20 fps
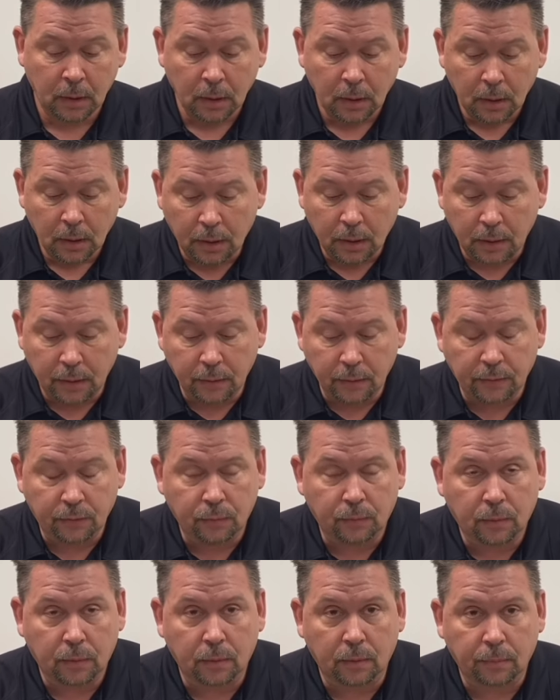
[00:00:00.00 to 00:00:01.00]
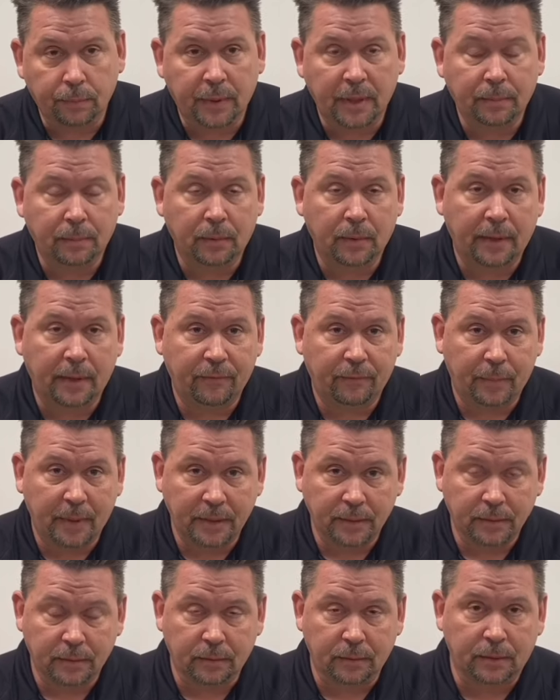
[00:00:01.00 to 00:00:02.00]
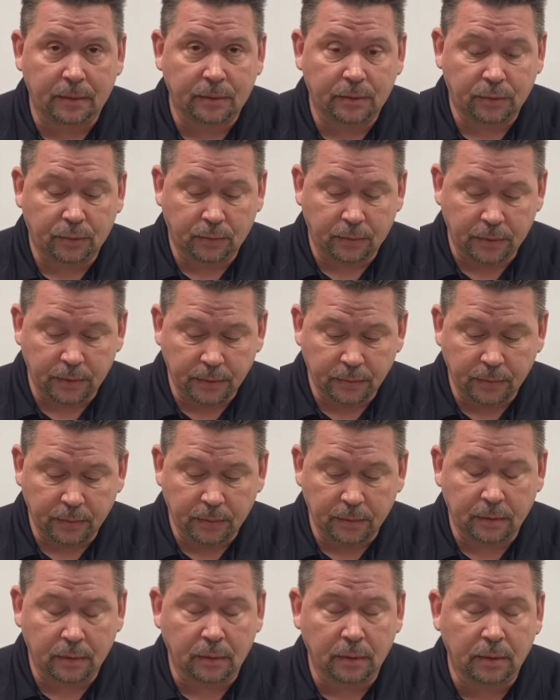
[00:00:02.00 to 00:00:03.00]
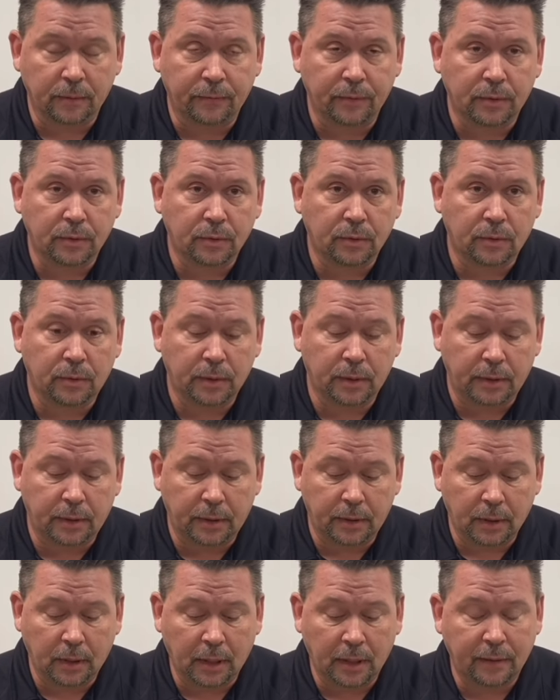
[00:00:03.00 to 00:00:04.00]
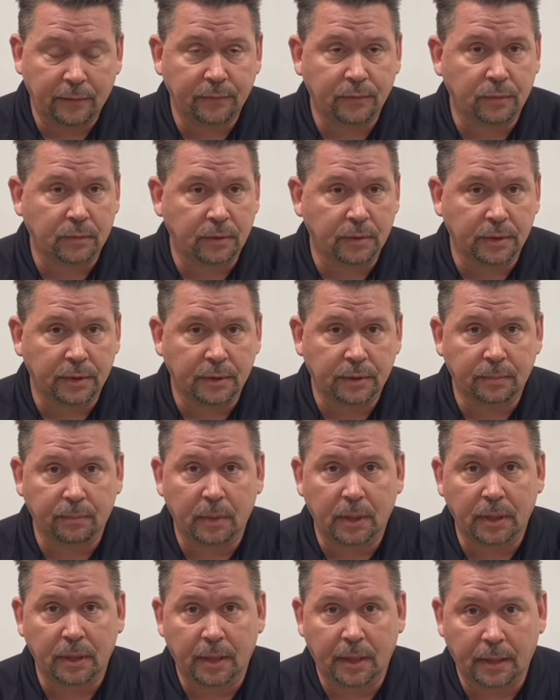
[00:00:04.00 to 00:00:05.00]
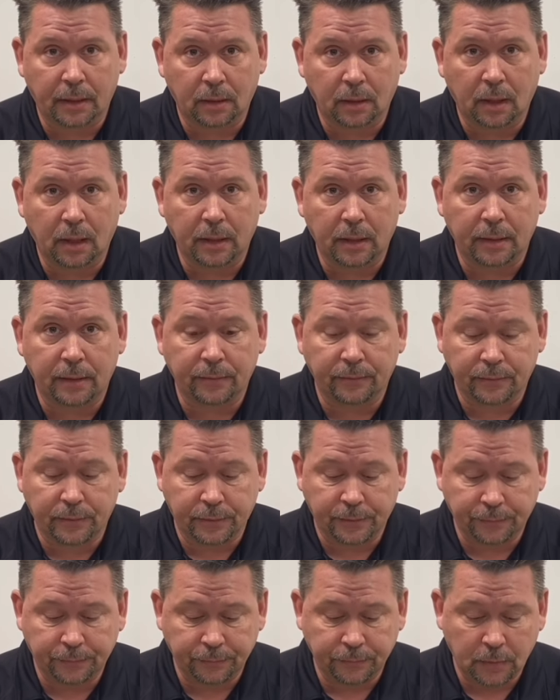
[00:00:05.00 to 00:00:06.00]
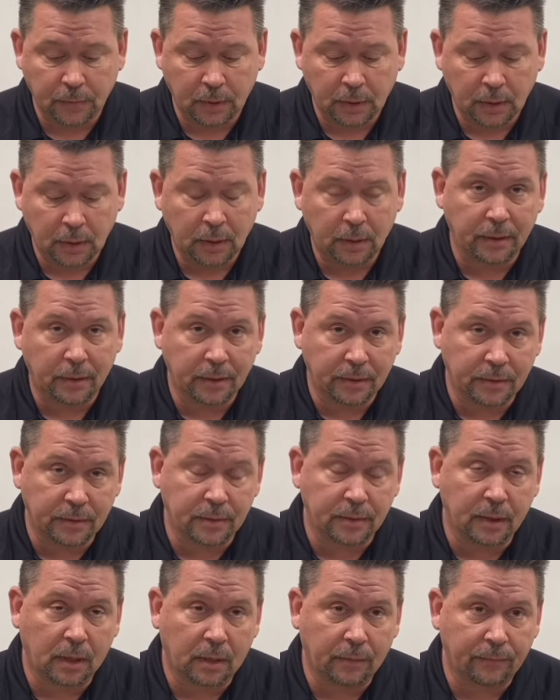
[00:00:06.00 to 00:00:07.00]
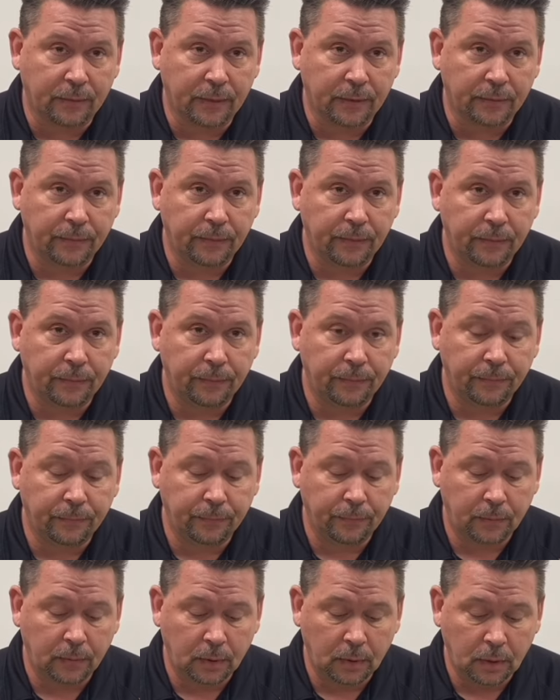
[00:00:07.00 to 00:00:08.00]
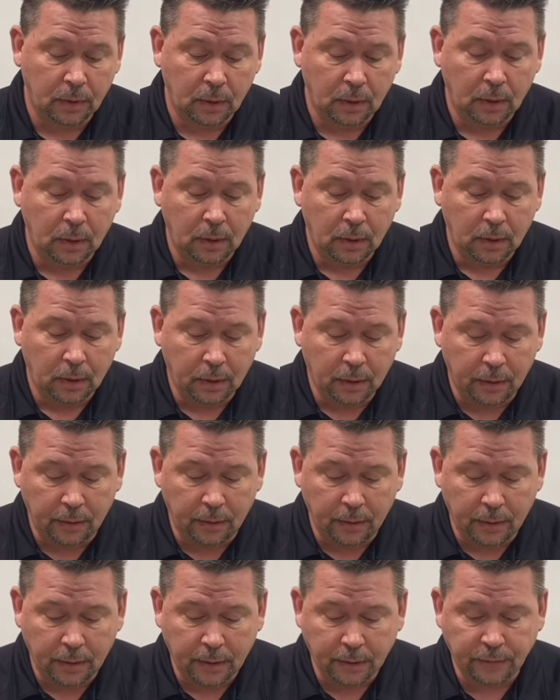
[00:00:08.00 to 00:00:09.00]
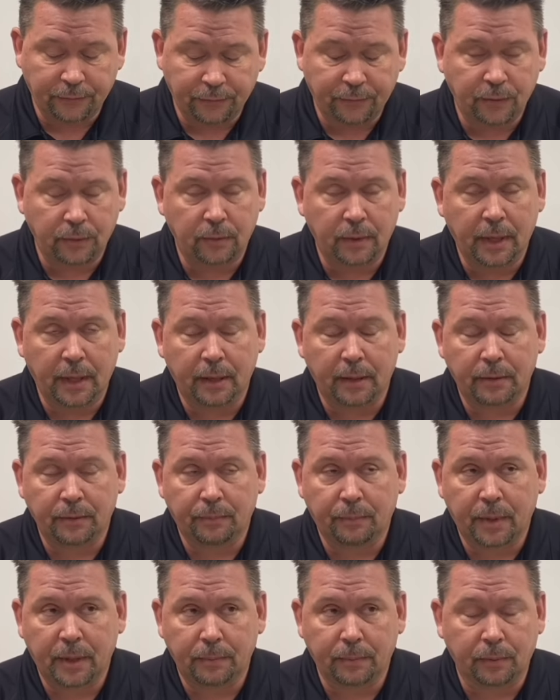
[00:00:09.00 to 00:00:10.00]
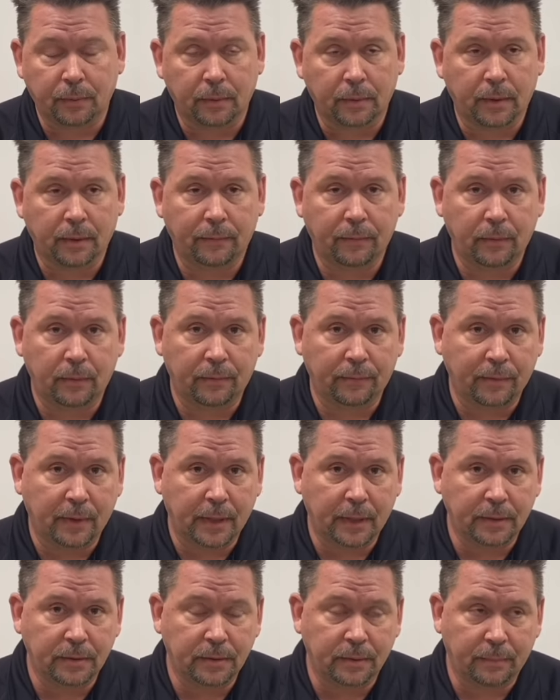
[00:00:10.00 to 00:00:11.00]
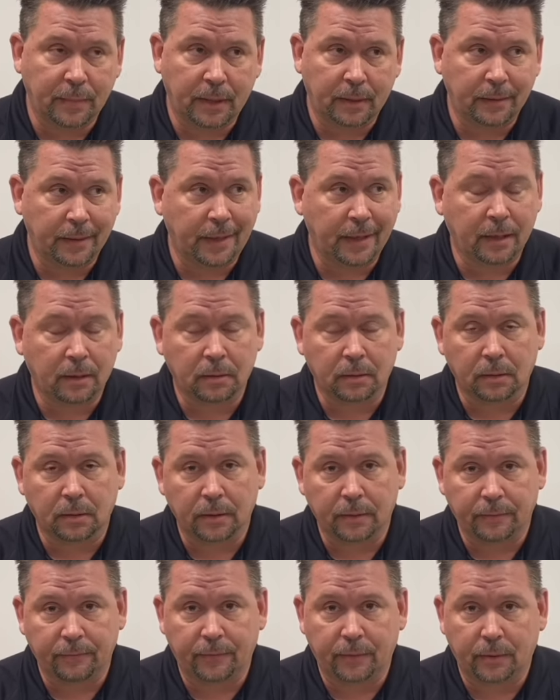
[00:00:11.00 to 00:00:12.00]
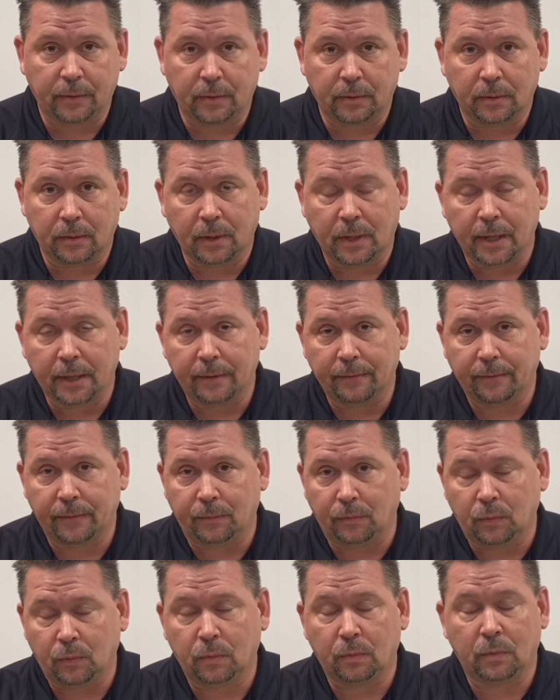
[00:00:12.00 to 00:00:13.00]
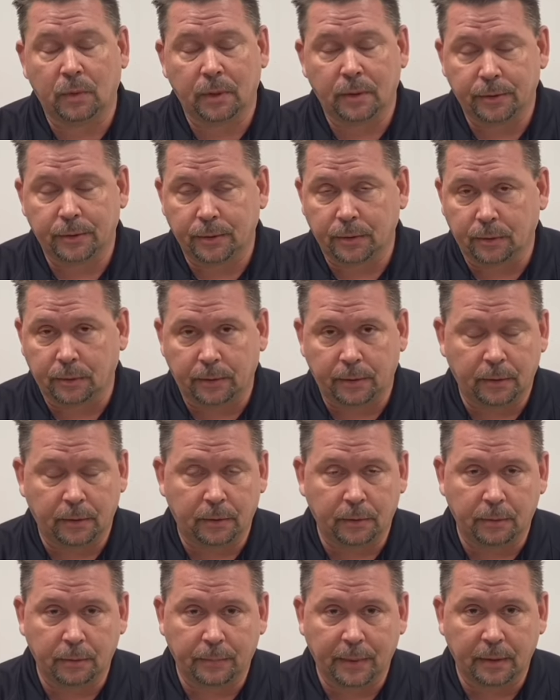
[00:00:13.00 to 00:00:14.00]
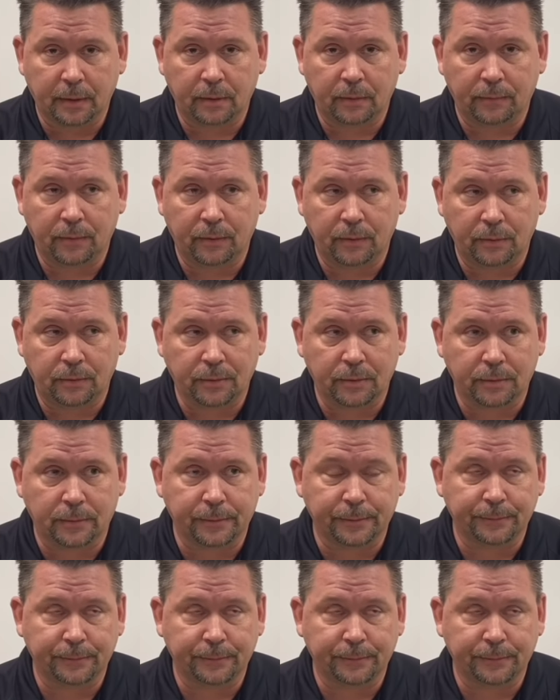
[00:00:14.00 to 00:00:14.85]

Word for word: In this world, people have basically a choice whether to live extraordinary lives or just mundane lives. This is obvious. In the next few days, people will give you advice about how to live your life and what you're going to do about the future.